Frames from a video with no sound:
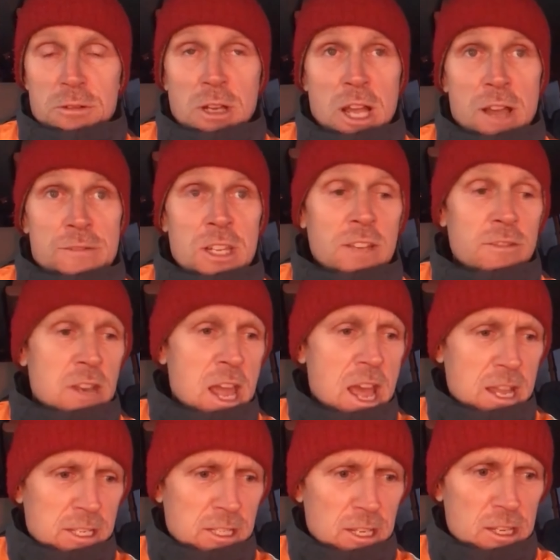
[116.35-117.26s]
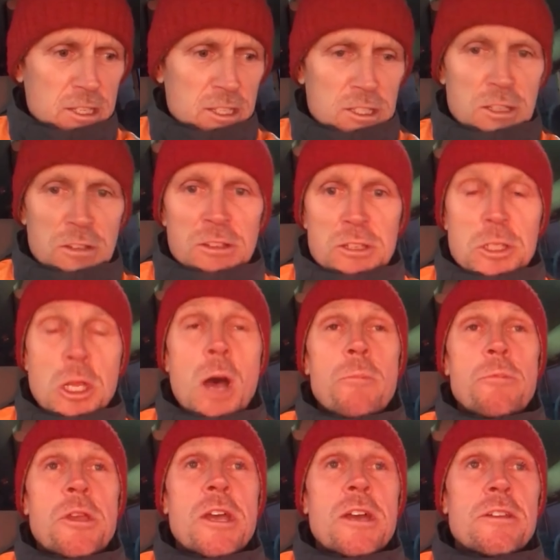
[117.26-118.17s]
haven't even accessed the
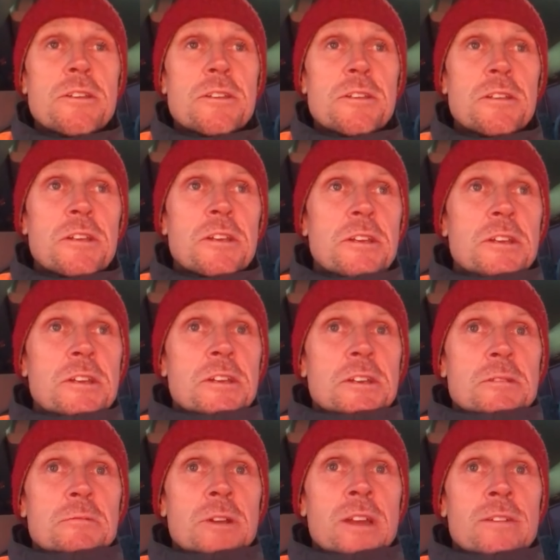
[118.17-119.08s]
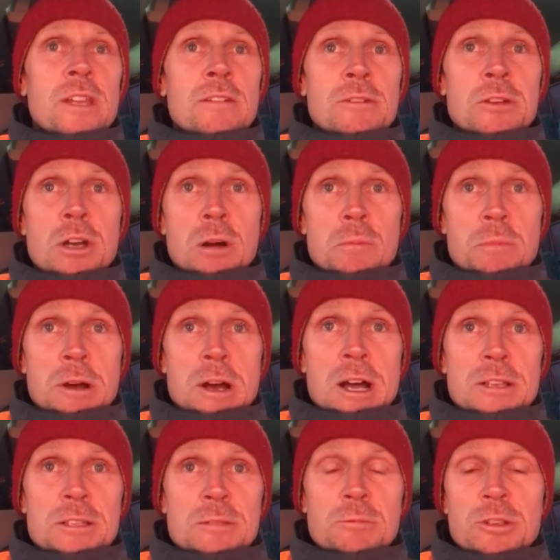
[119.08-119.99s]
top yet. We
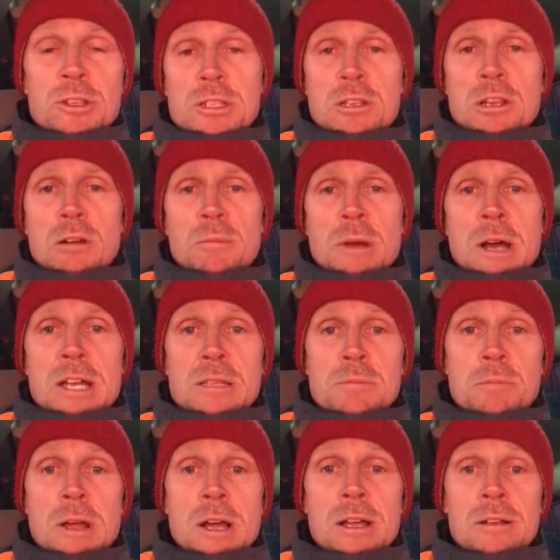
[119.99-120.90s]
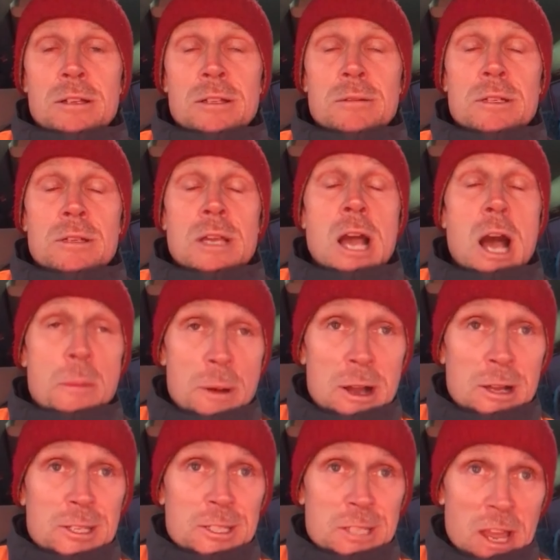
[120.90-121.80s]
just got past car
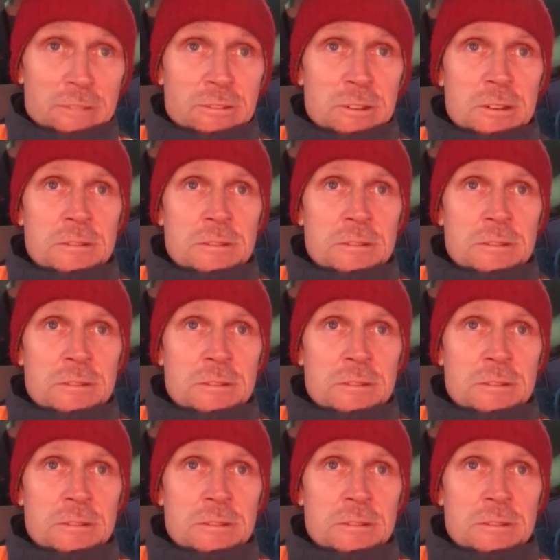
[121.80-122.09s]
park 7,